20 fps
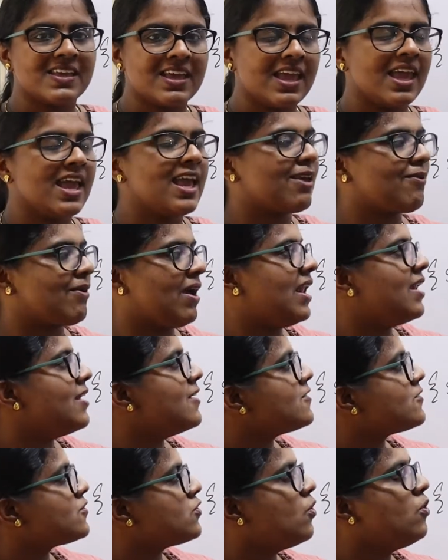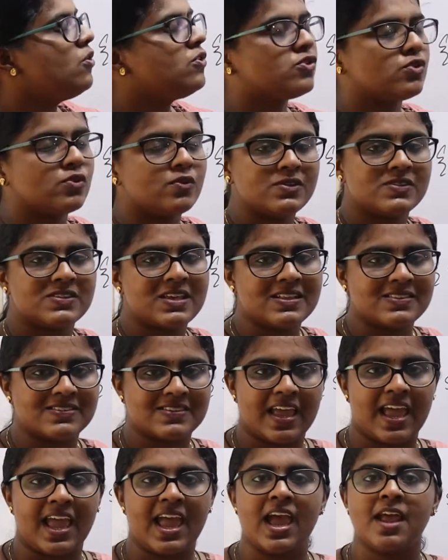equal. So two sets
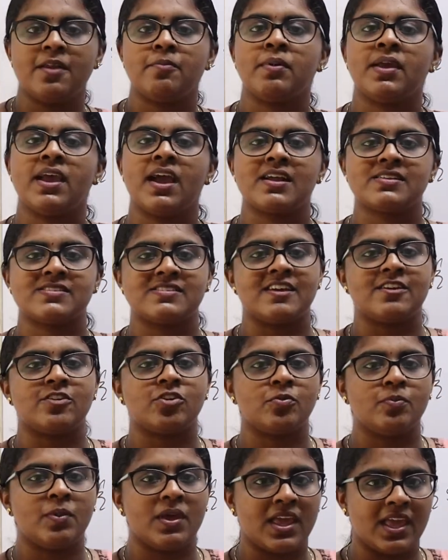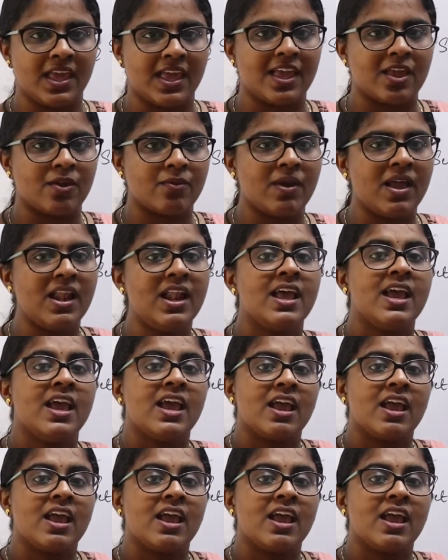A and B are said to be equal